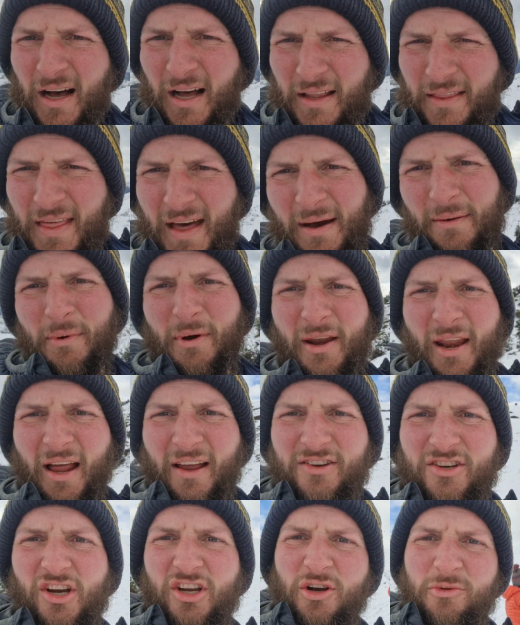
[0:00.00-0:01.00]
that one, as
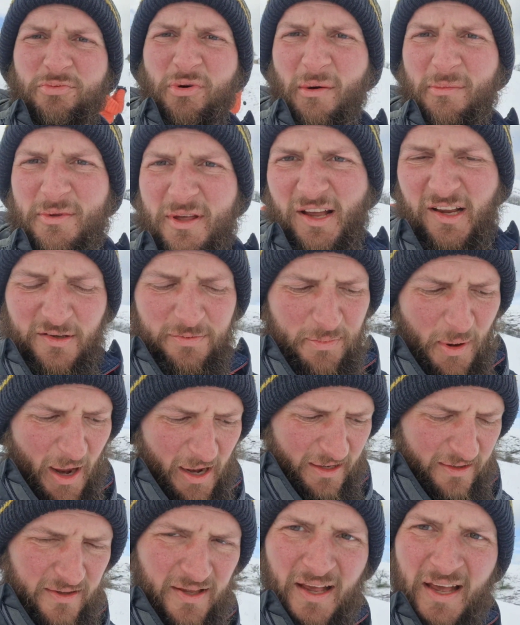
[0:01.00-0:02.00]
you could probably
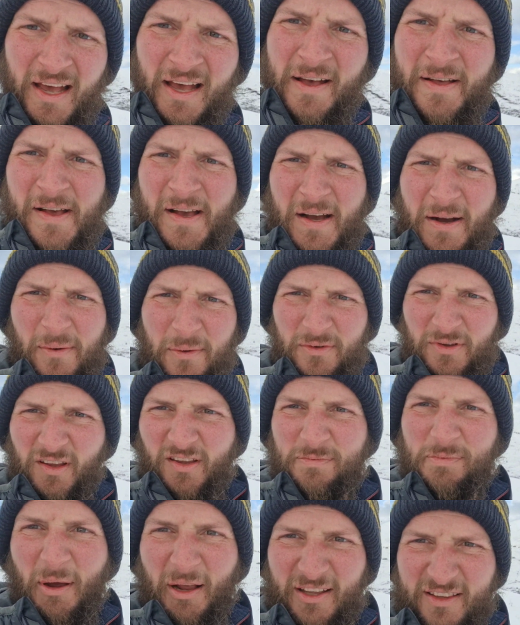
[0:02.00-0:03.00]
expect, was a
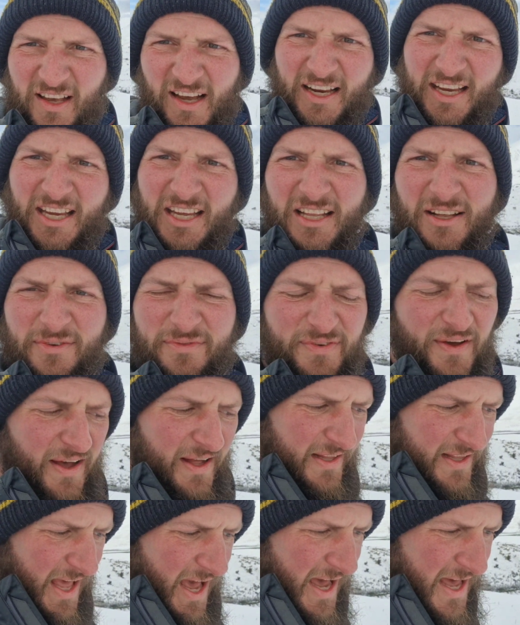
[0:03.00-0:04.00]
spectacular
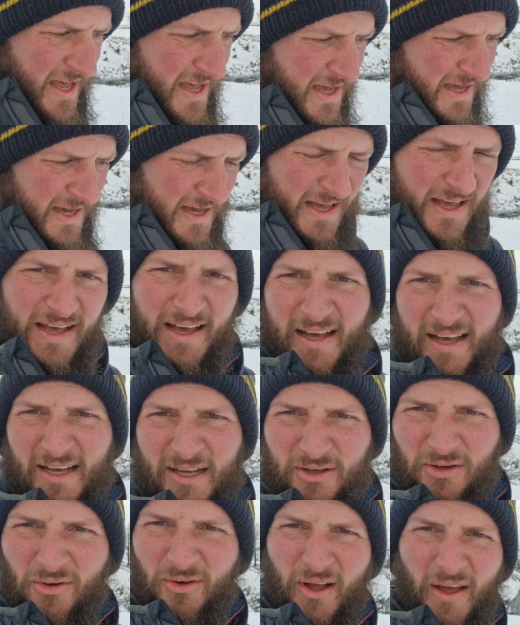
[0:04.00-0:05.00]
failure.
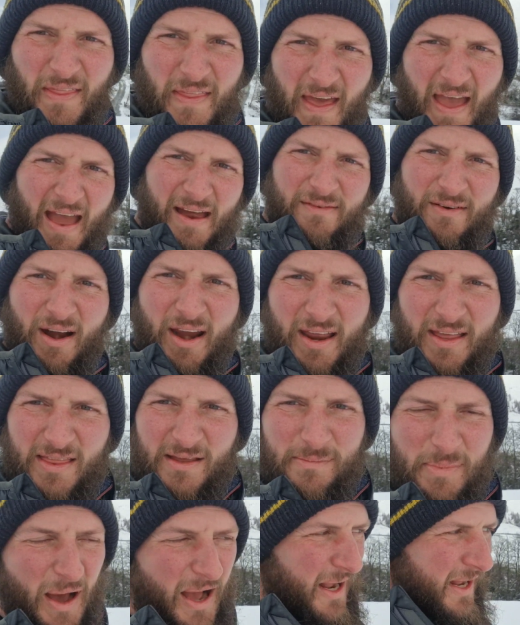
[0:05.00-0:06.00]
Couldn't get the air right in the
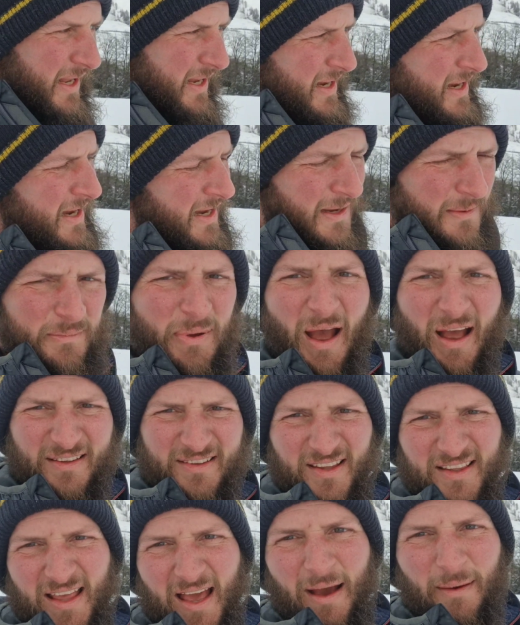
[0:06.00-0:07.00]
bag.
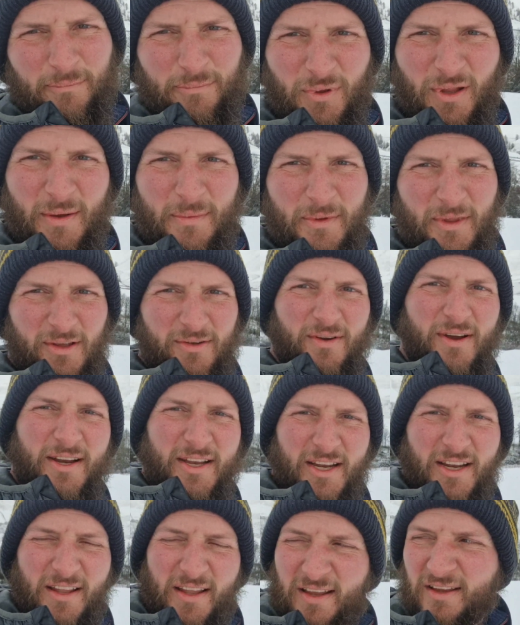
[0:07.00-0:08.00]
Personally, I'm blaming the
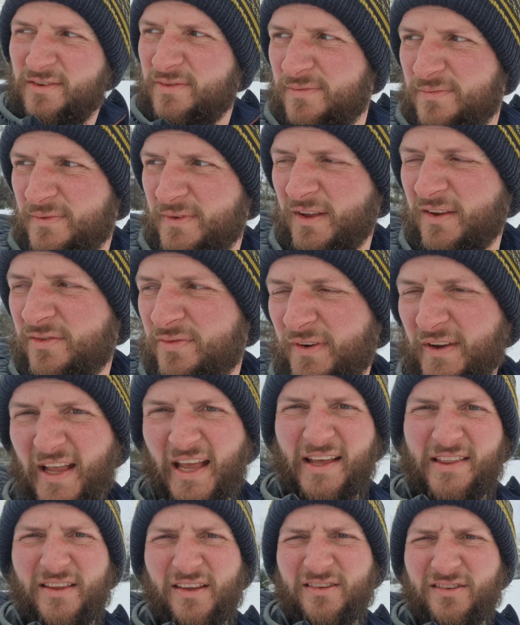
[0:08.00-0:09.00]
gradient of this thingy
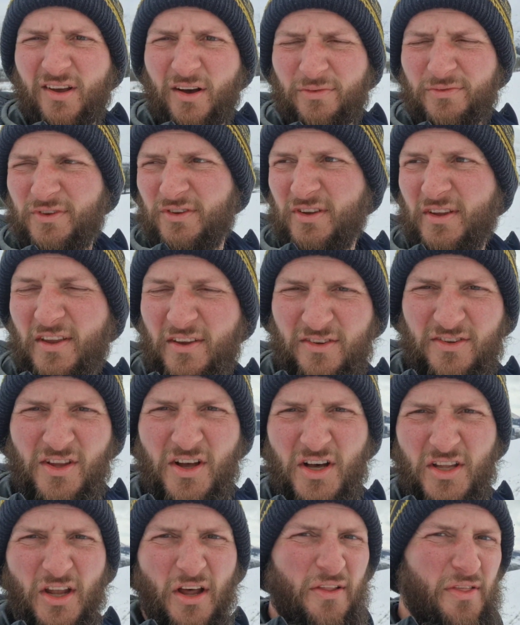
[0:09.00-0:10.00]
and the softness of the snow.
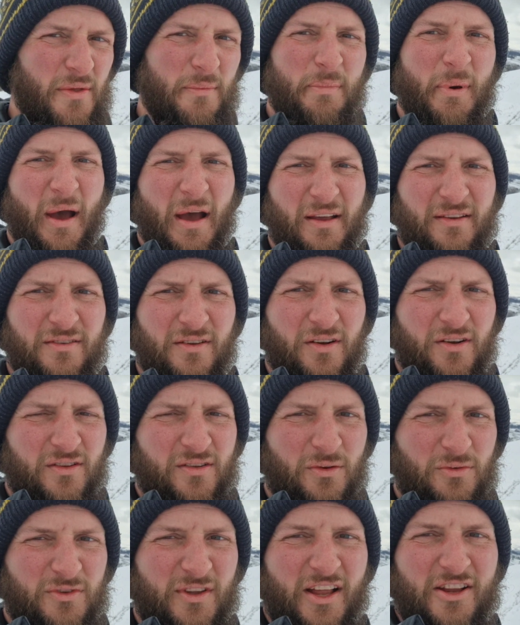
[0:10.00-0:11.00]
Nothing personal, because it
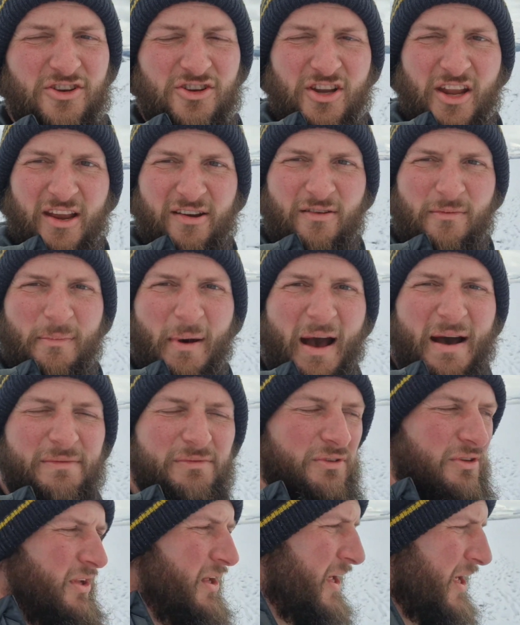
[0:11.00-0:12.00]
was an engineering
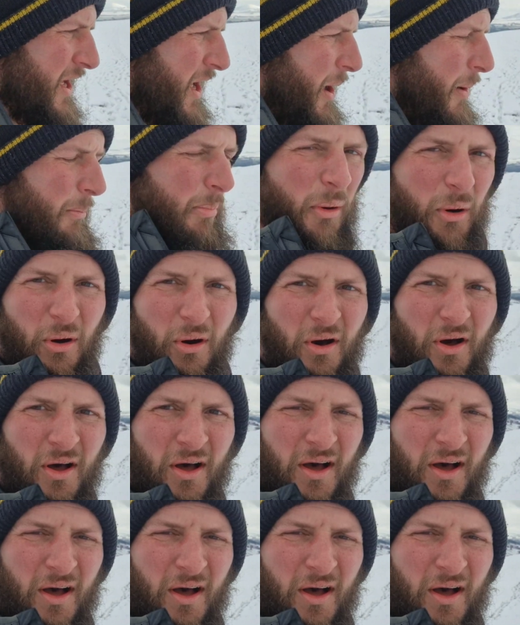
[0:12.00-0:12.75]
marvel. But